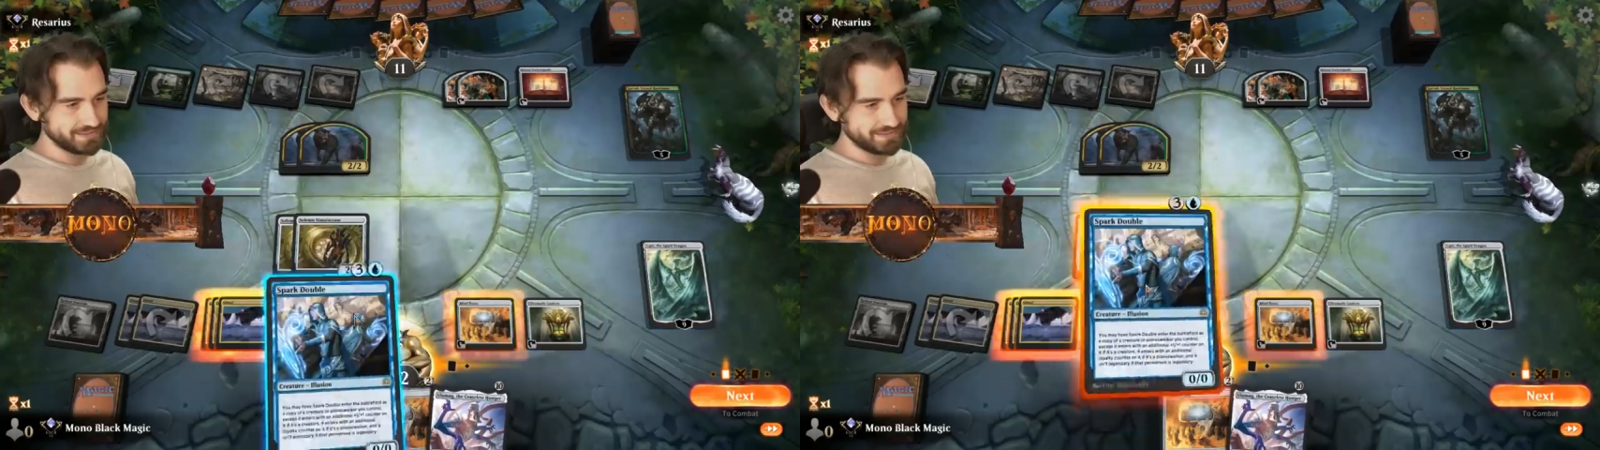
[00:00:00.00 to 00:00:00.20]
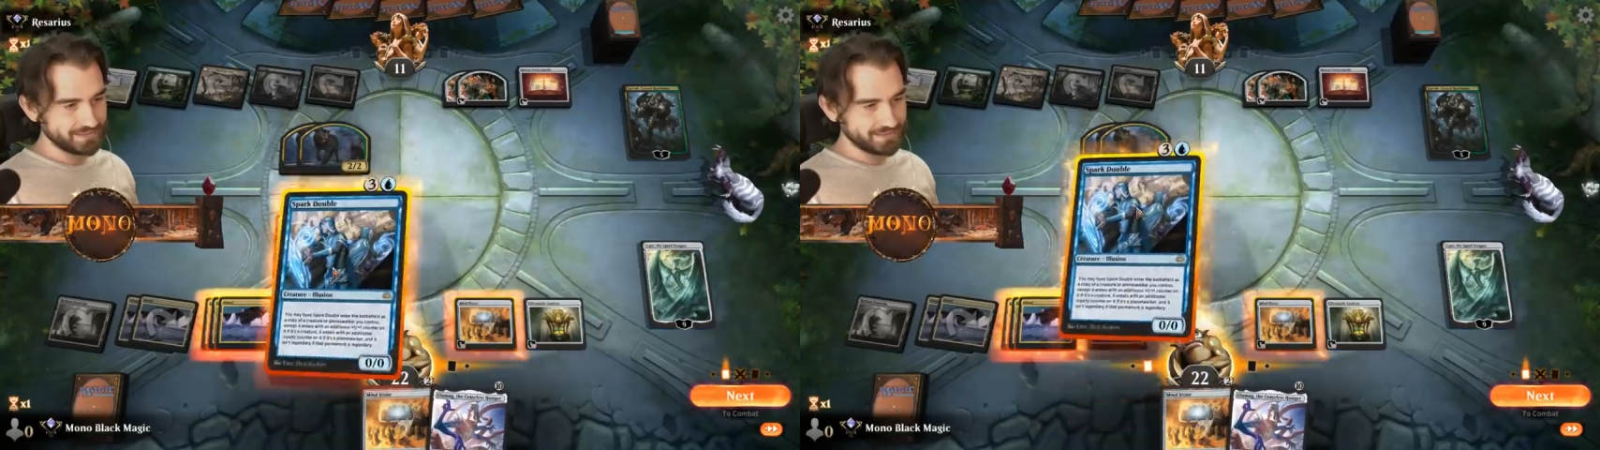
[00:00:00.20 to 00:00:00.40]

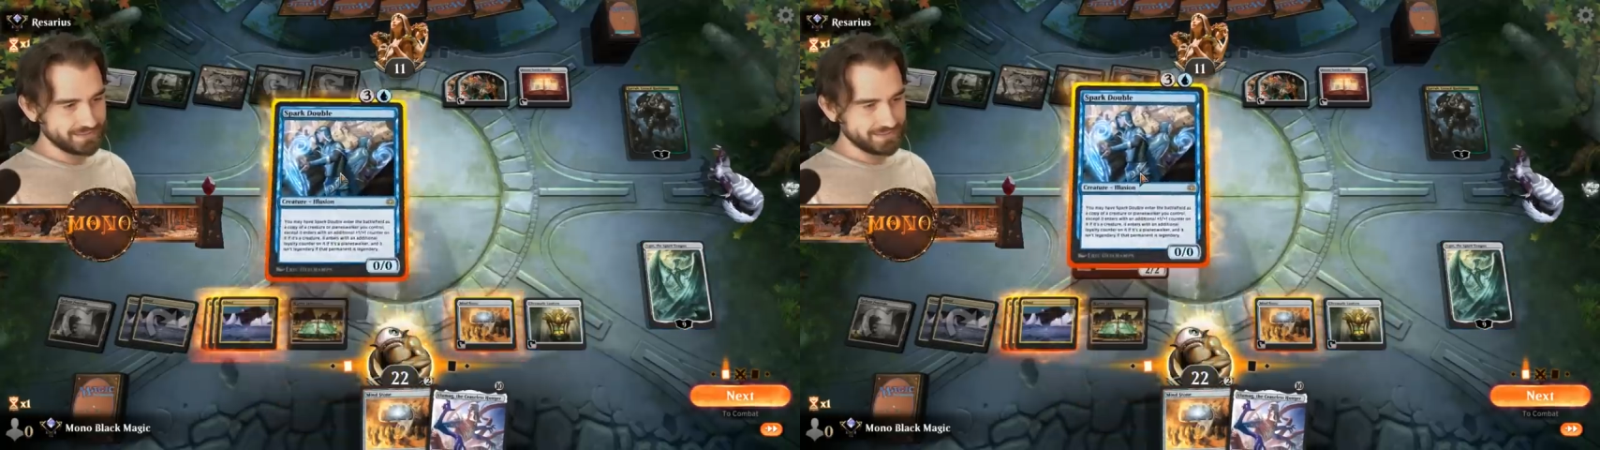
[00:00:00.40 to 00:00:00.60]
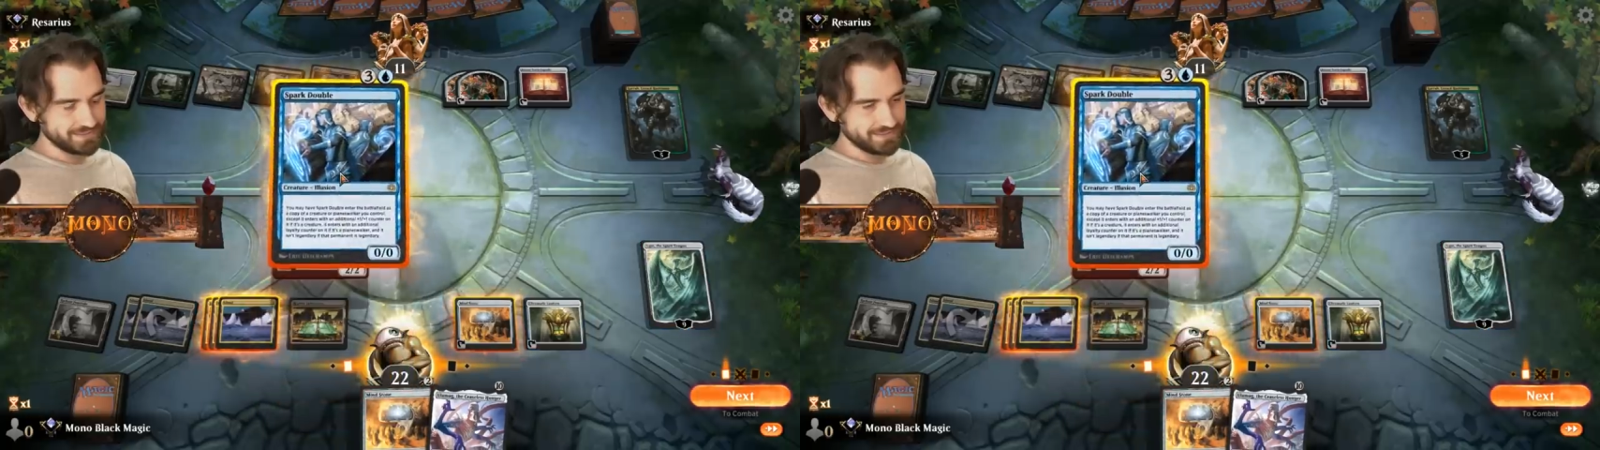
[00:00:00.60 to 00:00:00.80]

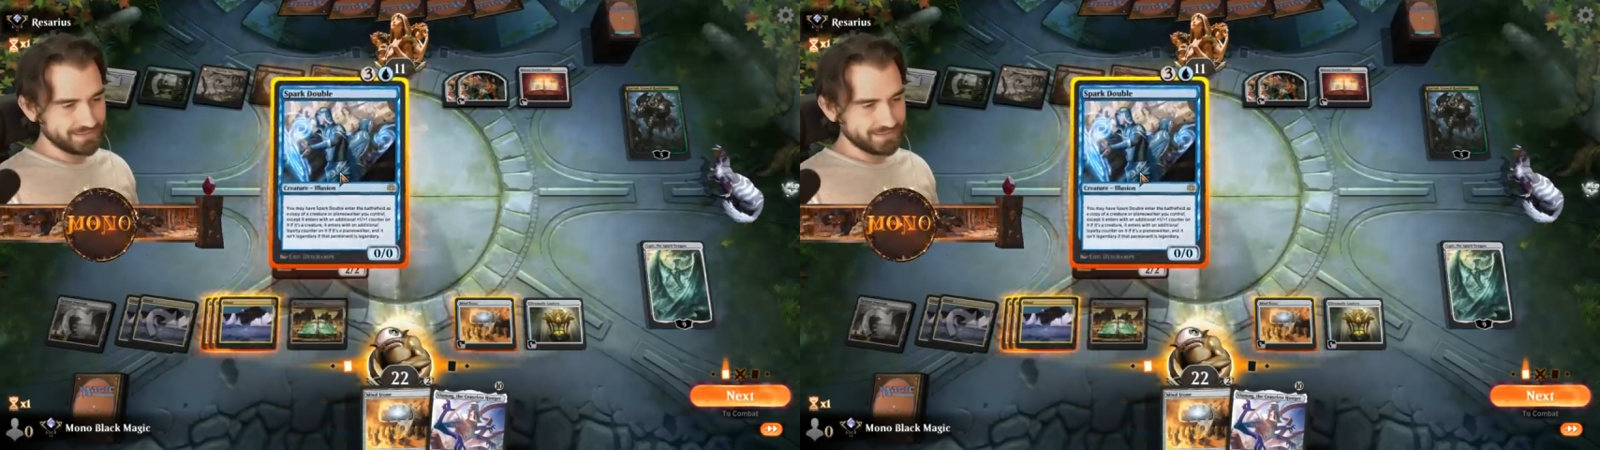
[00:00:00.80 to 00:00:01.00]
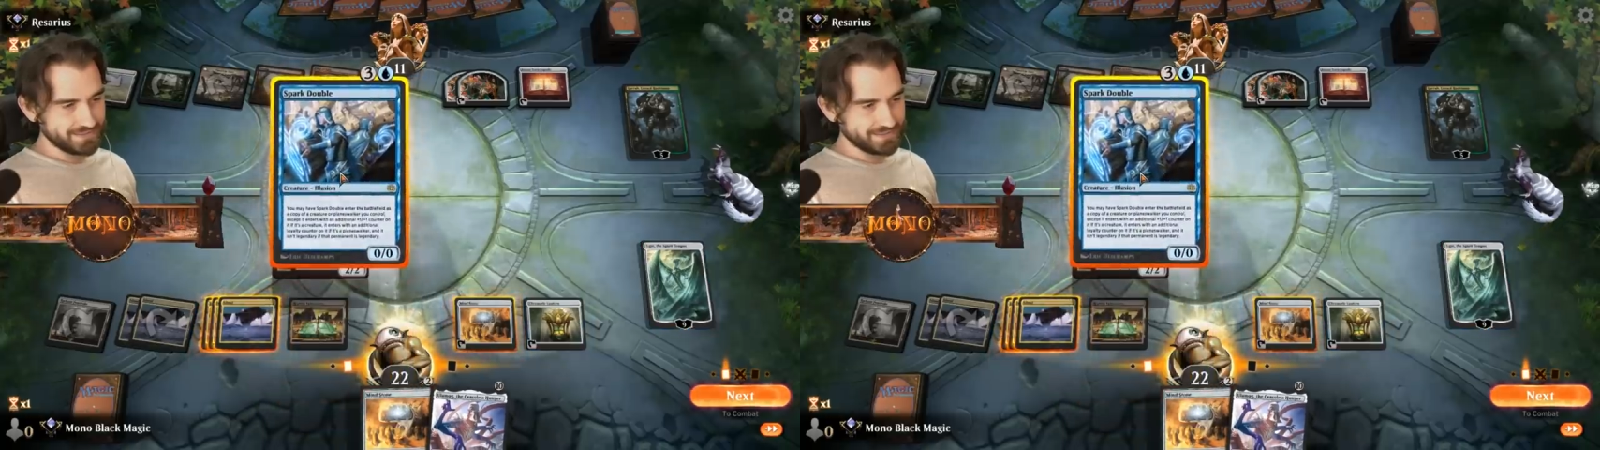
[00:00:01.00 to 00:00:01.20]

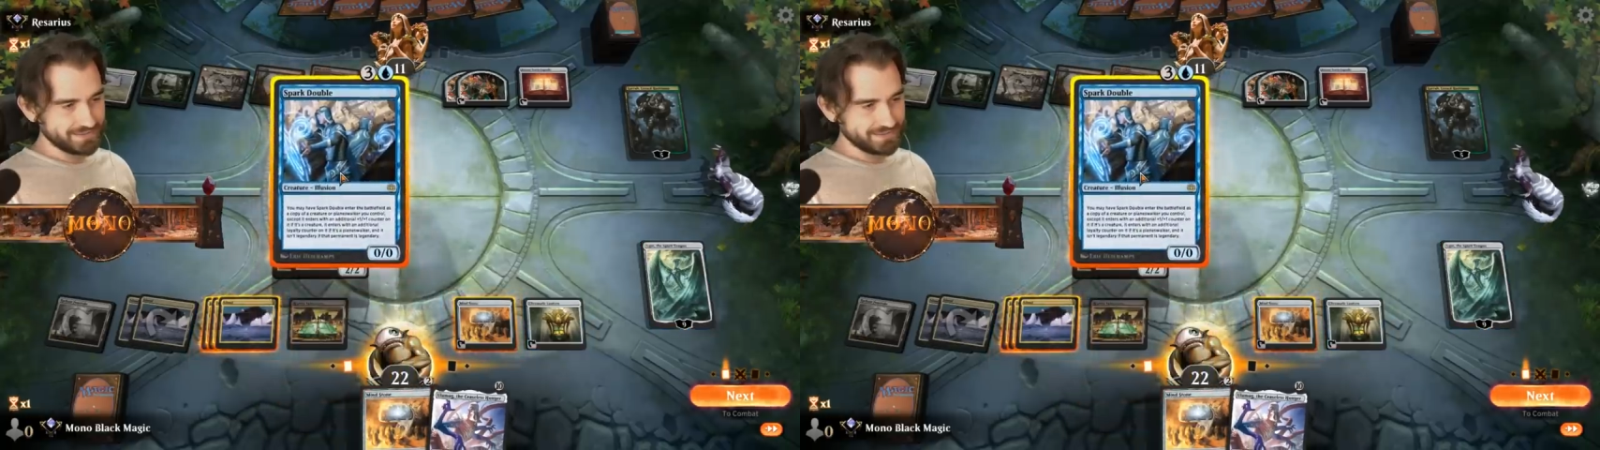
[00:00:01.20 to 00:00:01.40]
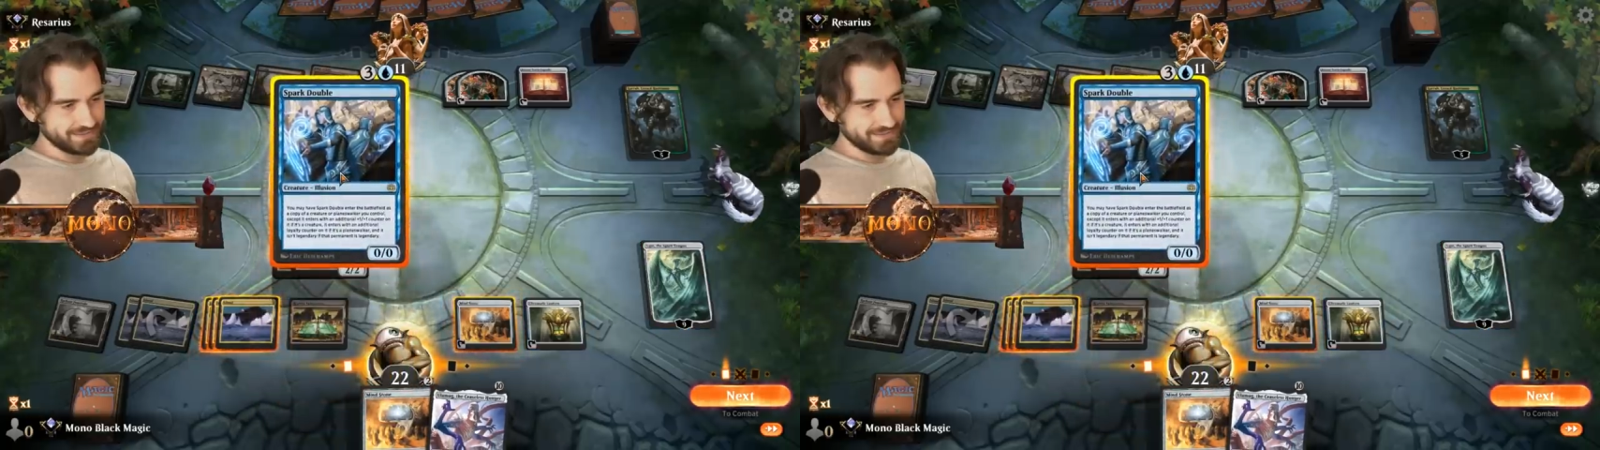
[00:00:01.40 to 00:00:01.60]

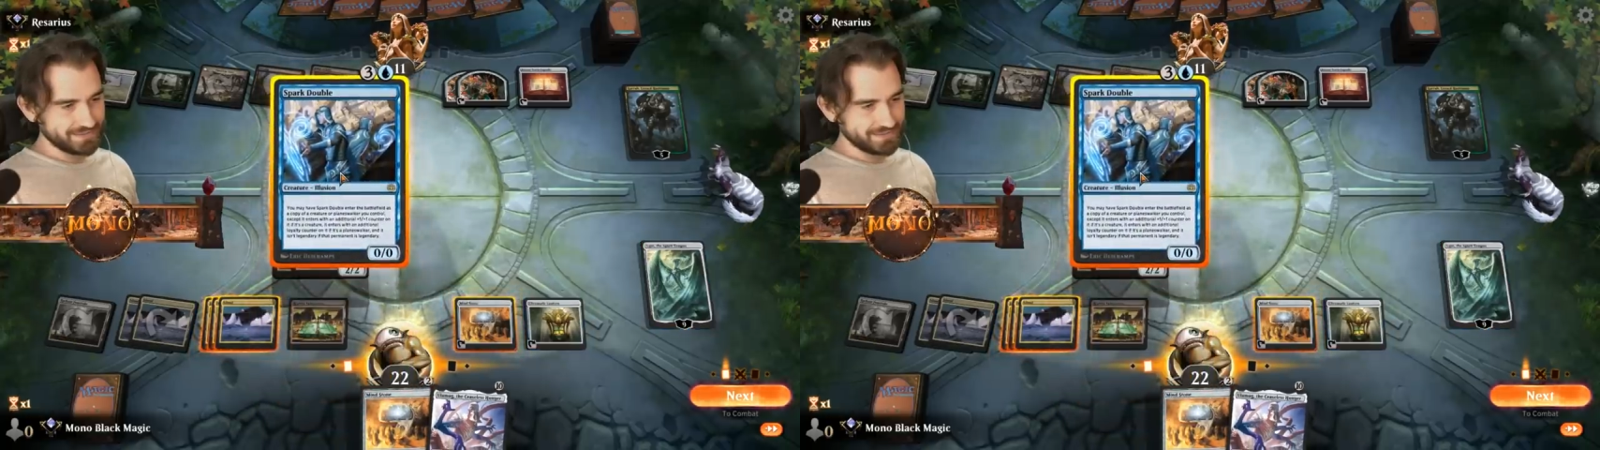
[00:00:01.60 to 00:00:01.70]
No one is speaking in this clip.